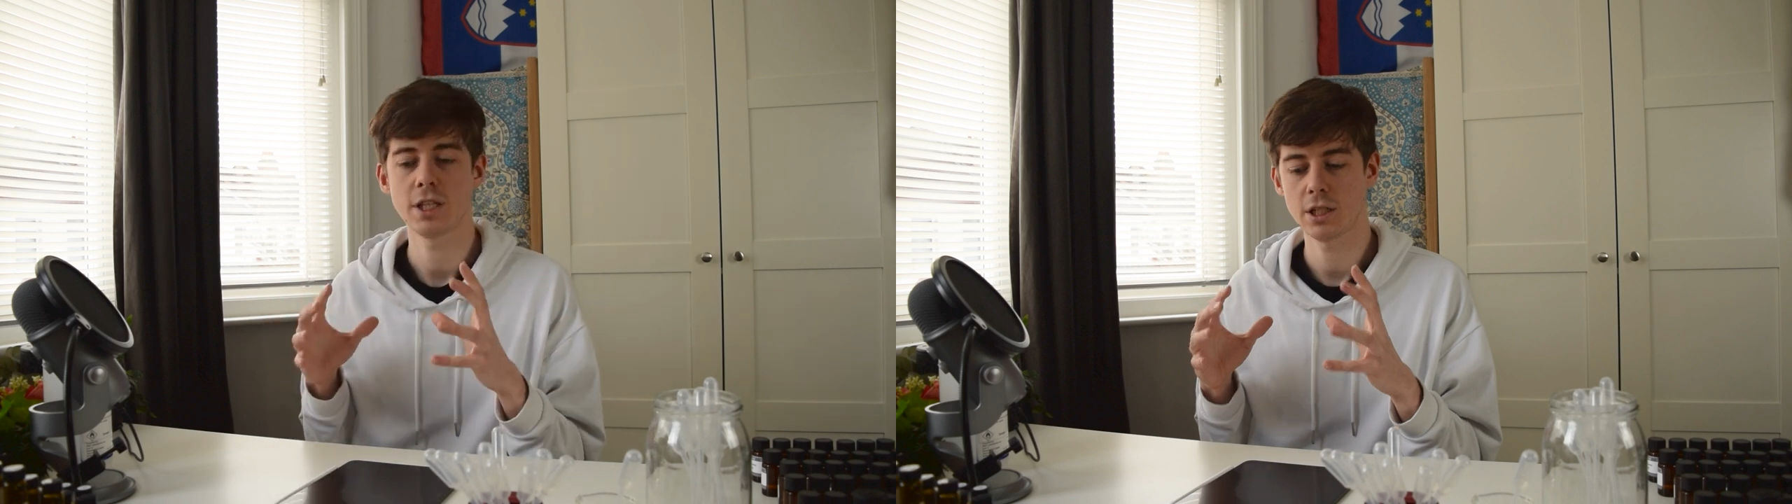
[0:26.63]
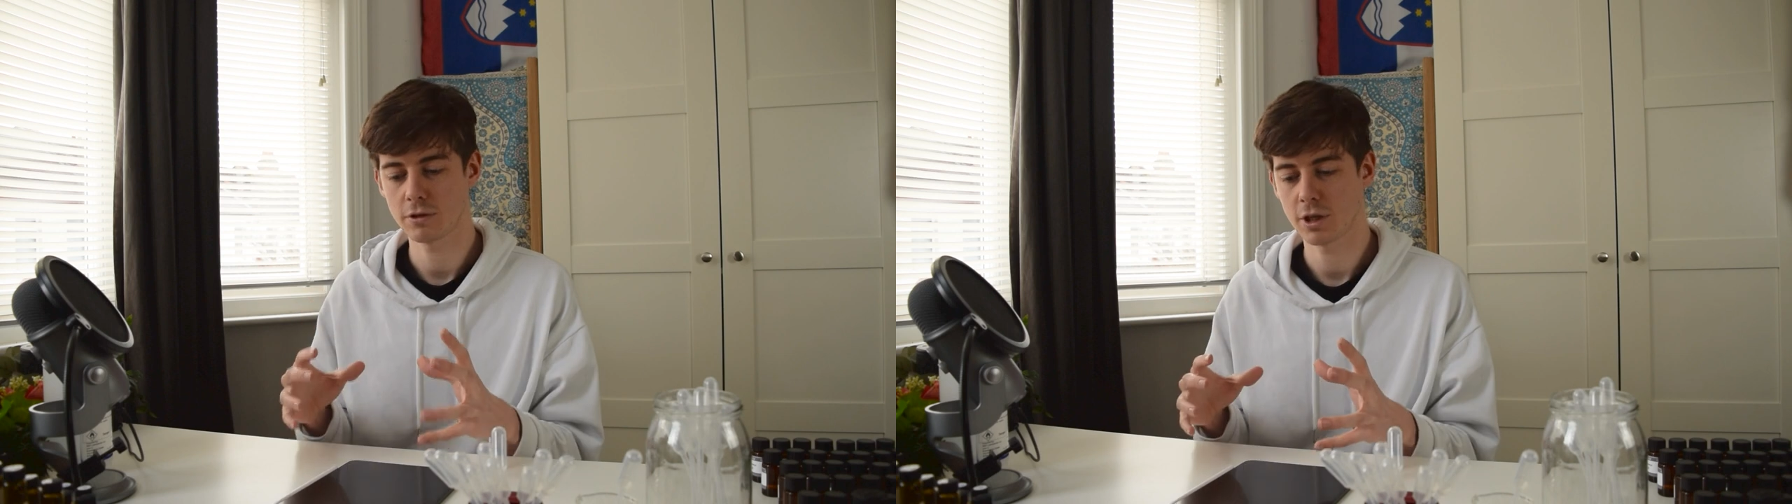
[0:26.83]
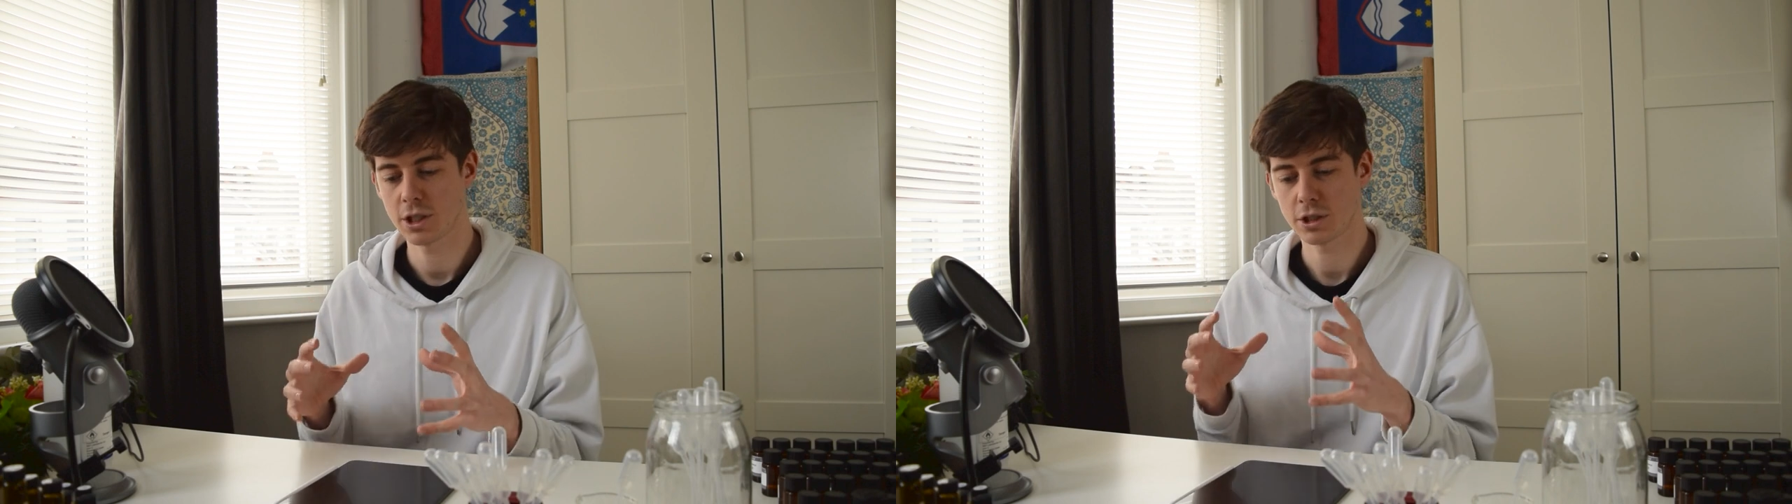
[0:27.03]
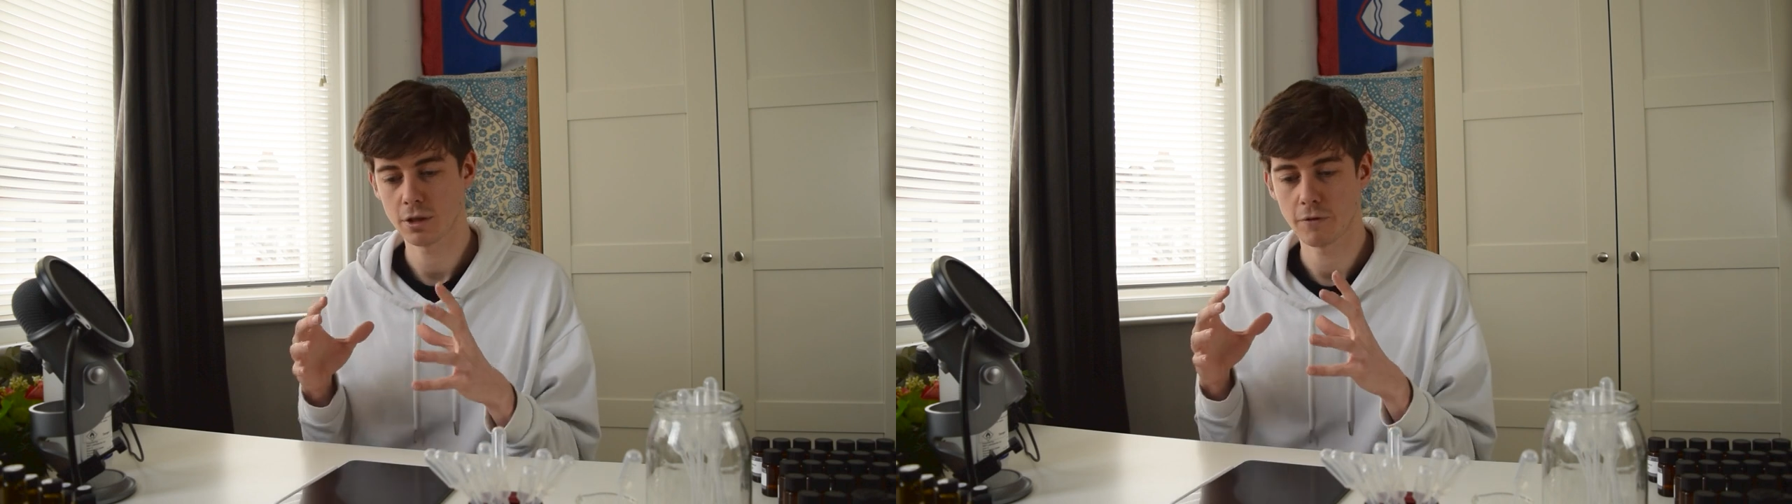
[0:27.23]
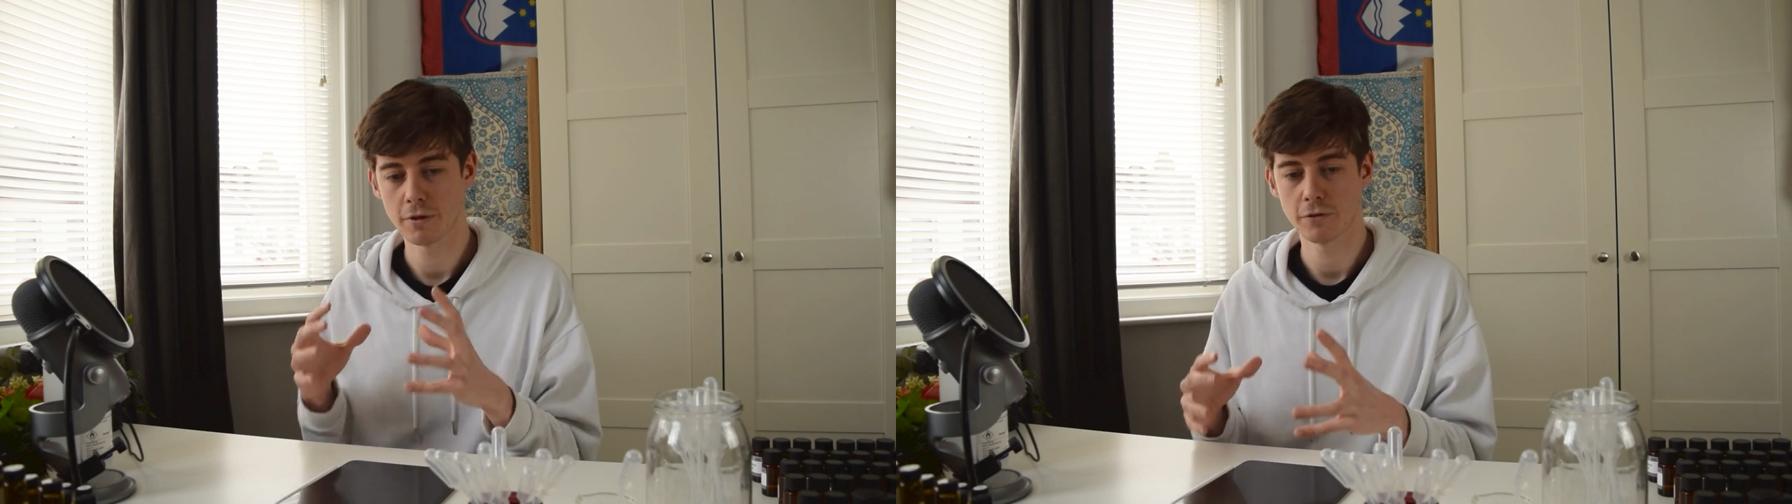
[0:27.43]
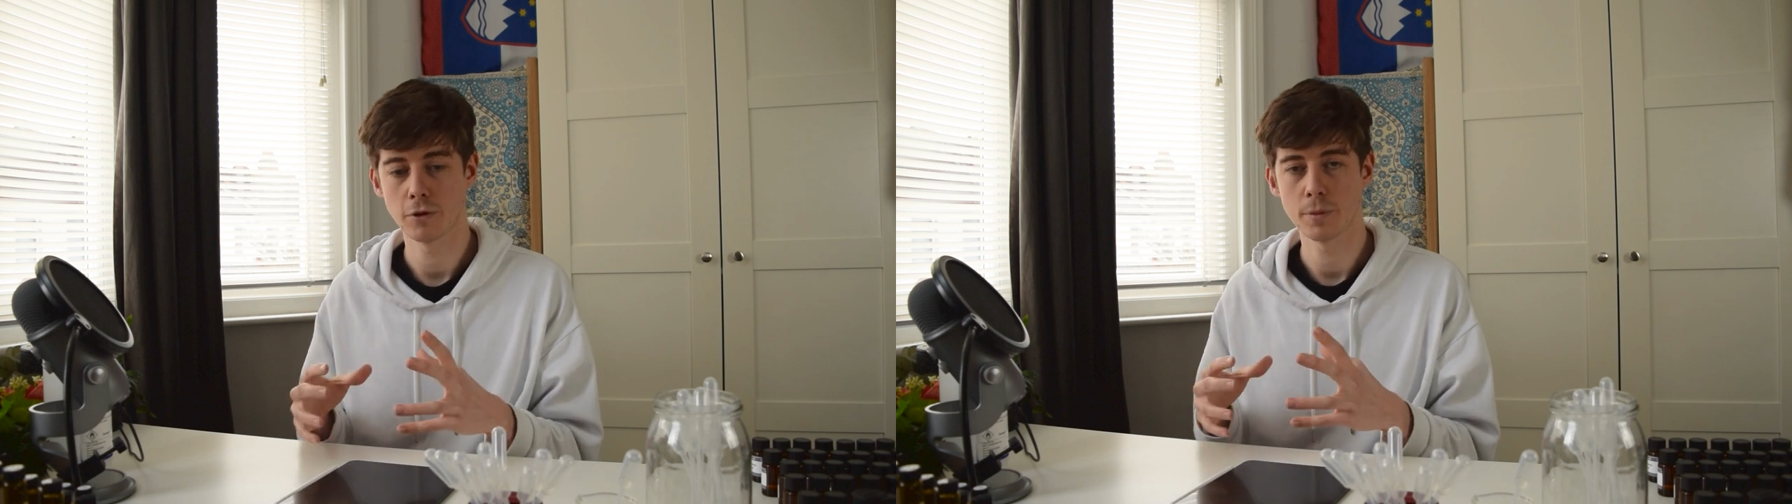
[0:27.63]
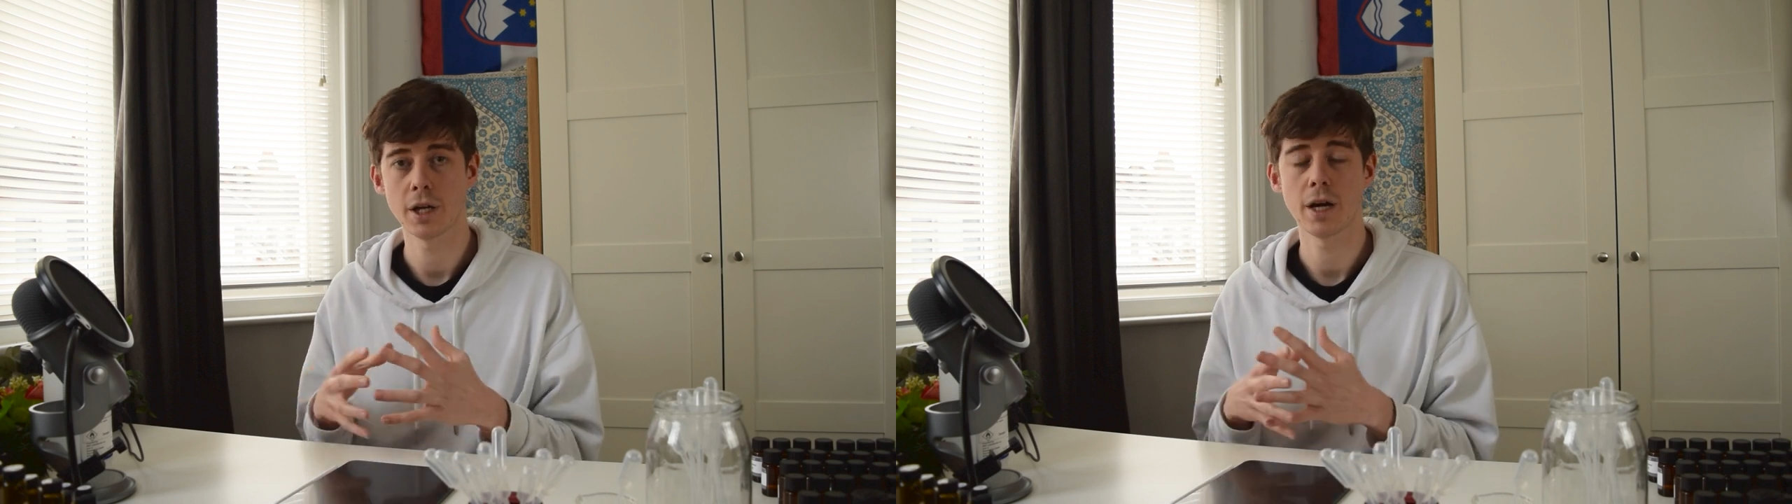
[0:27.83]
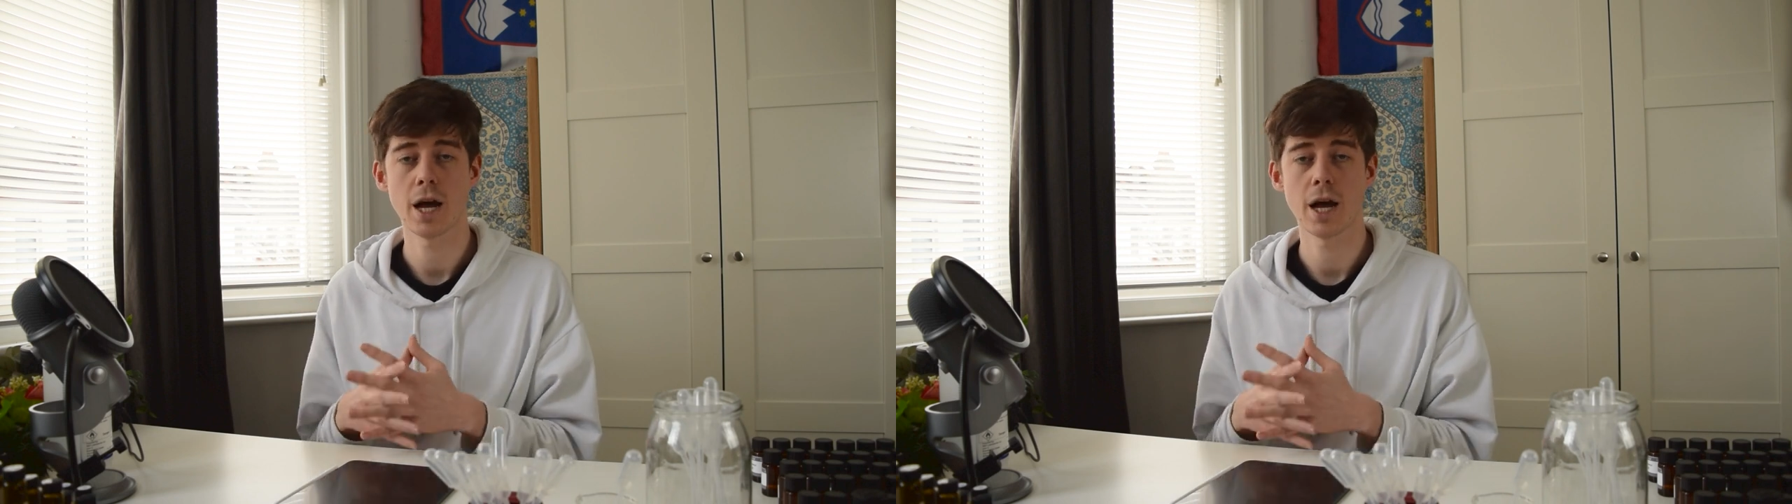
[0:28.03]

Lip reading: iteration of the formula,